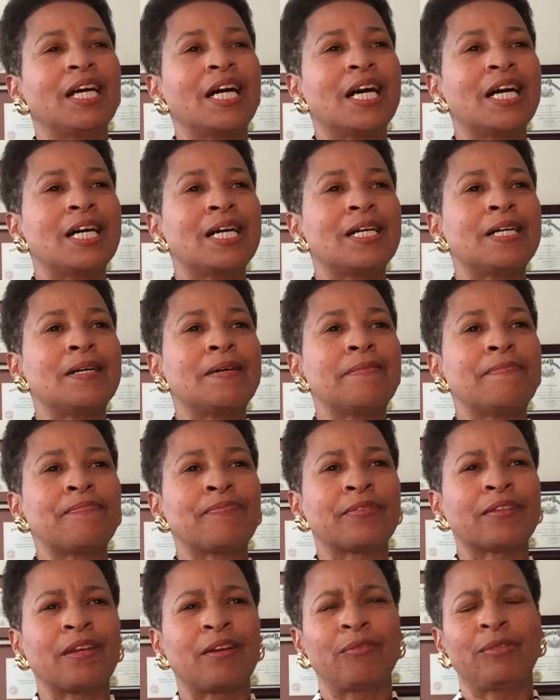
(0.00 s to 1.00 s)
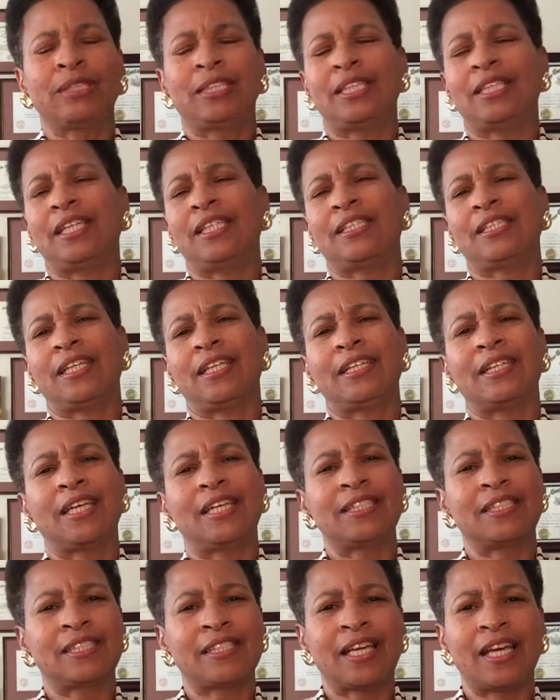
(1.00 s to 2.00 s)
What did they say?
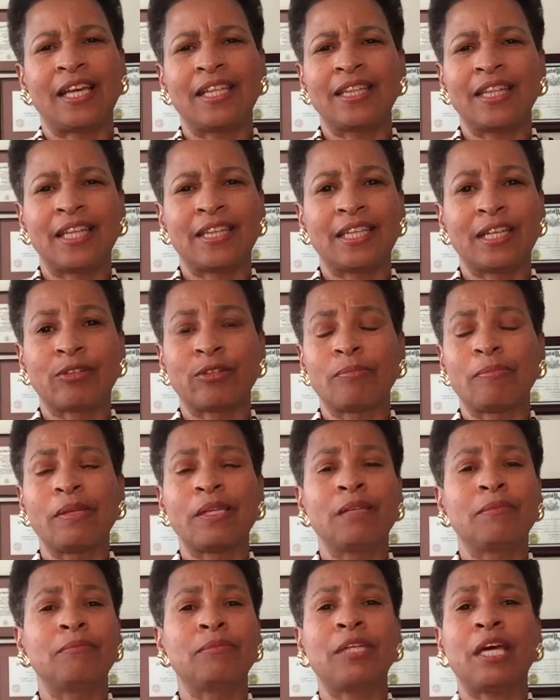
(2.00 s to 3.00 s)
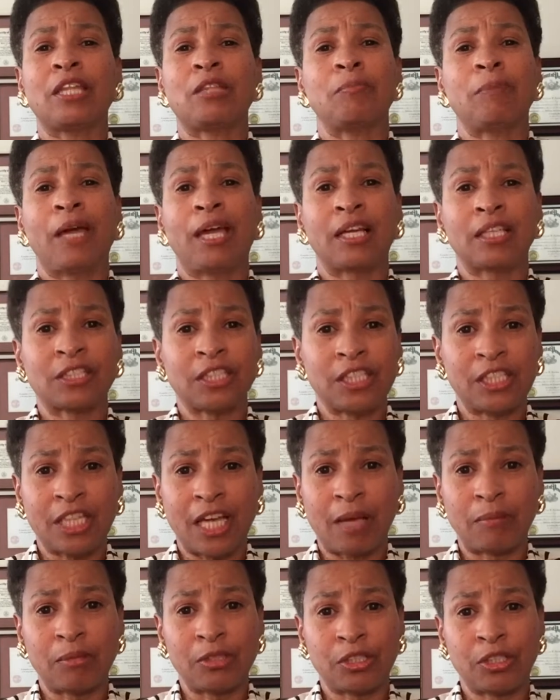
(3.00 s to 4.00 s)
They said that there would be death panels
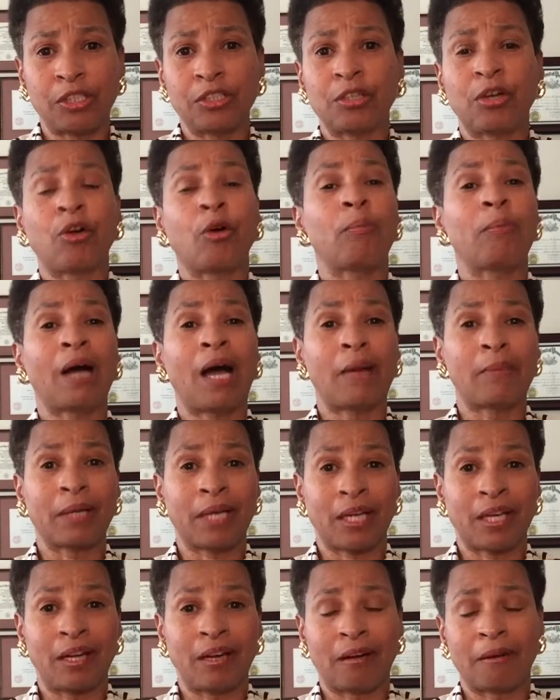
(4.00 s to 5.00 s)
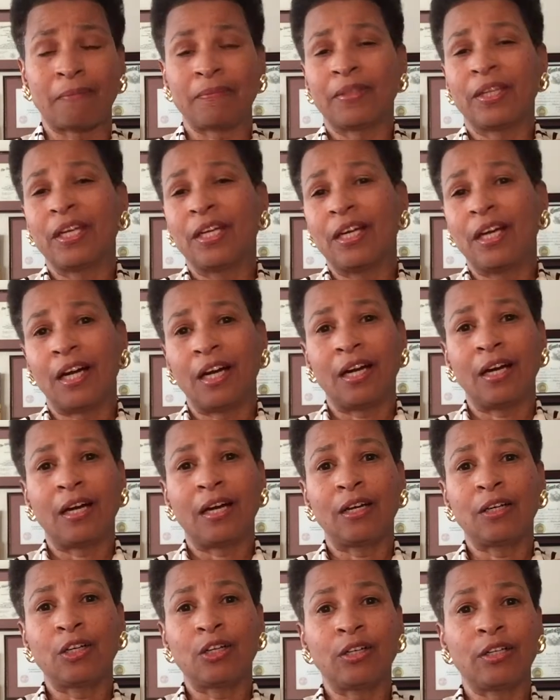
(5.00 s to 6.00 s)
established under Obamacare,
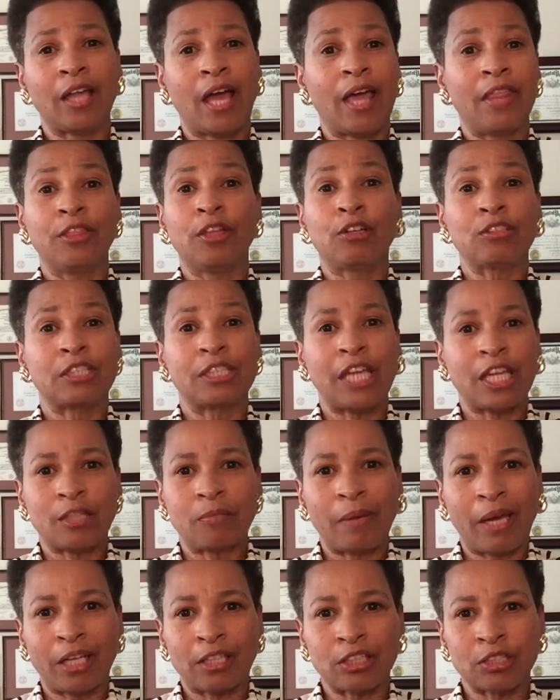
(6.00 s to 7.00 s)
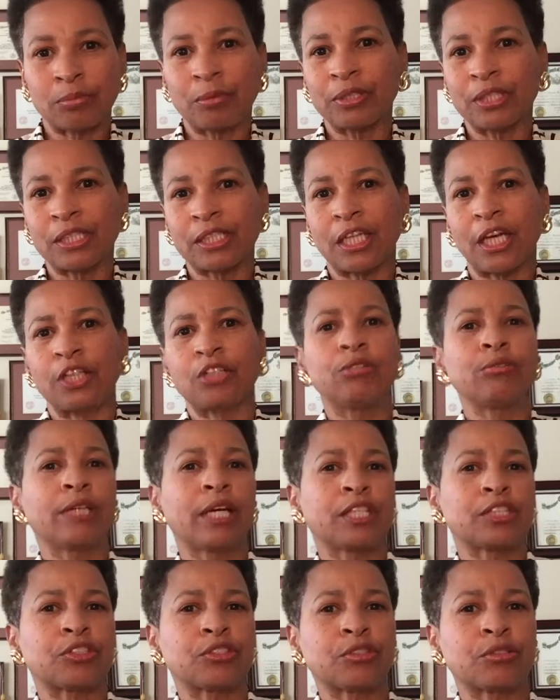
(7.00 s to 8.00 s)
and those death panels will decide who
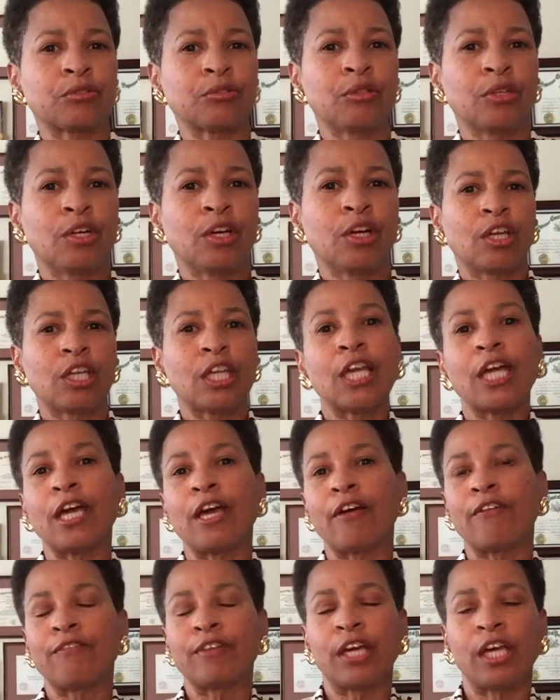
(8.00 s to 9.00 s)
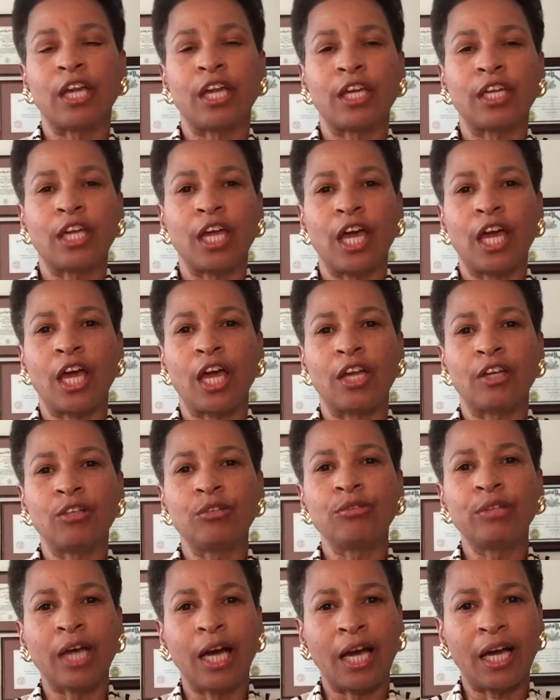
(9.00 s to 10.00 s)
gets to live and
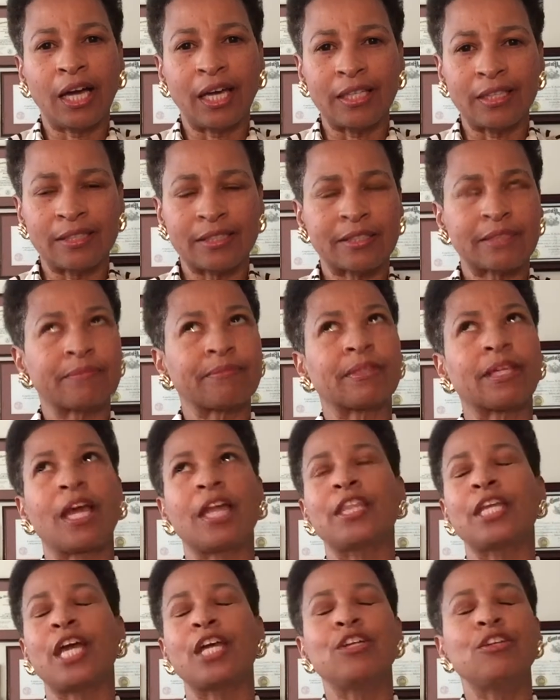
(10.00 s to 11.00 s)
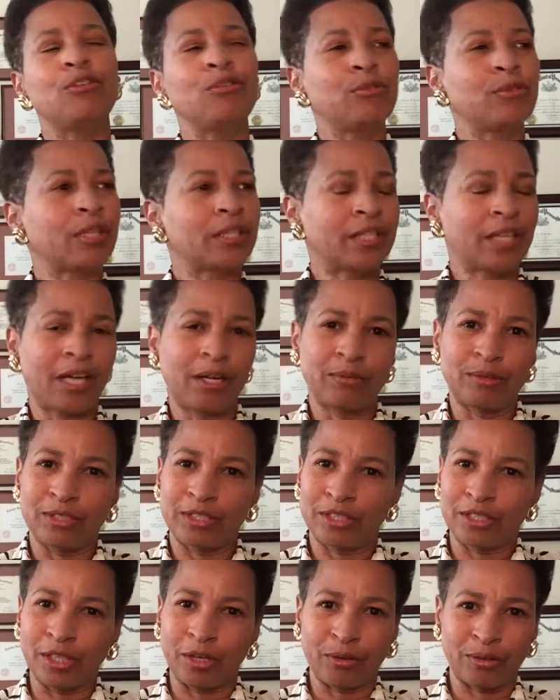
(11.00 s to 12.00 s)
who dies. They knew that that
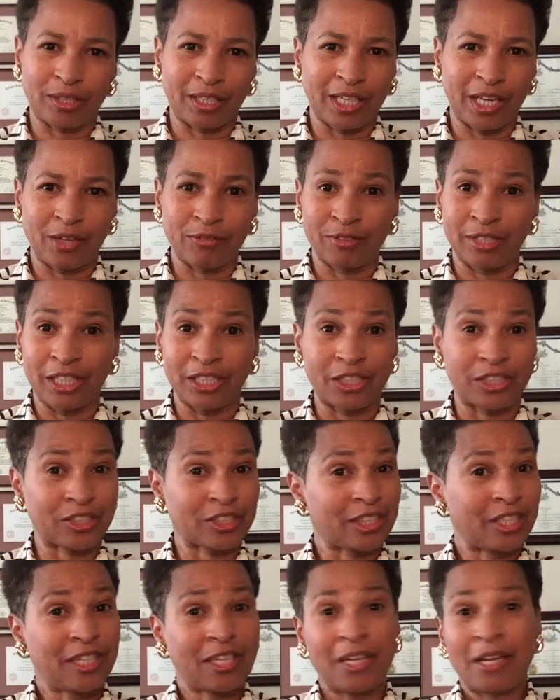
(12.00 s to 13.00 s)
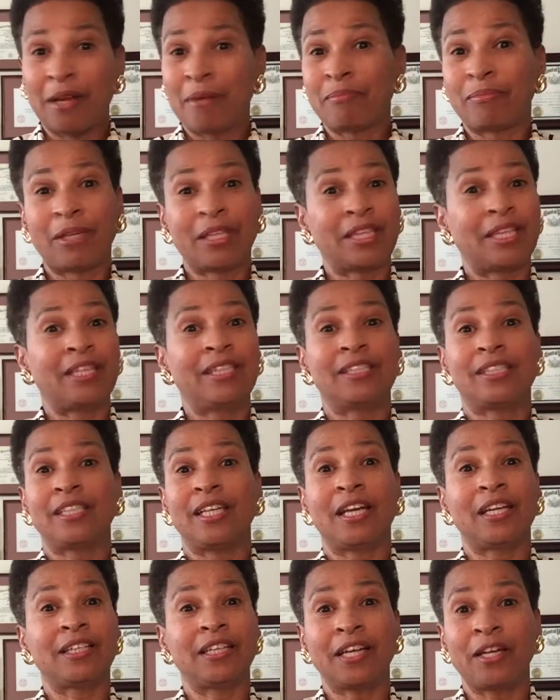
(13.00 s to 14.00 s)
was totally outrageous, but they
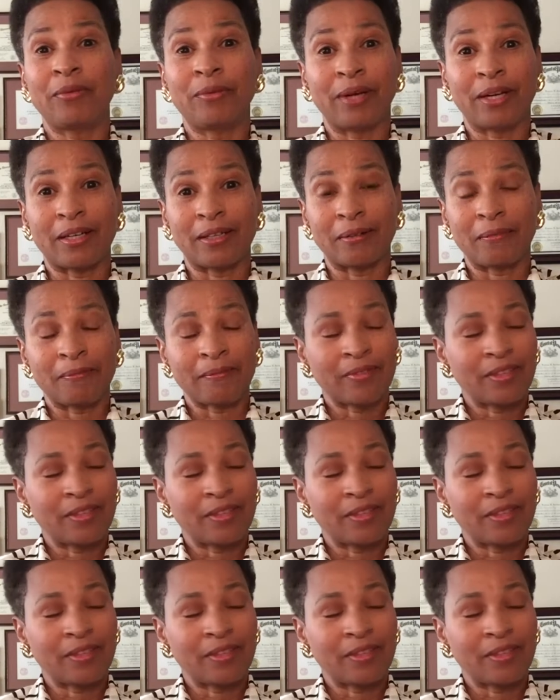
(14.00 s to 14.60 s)
said it anyway.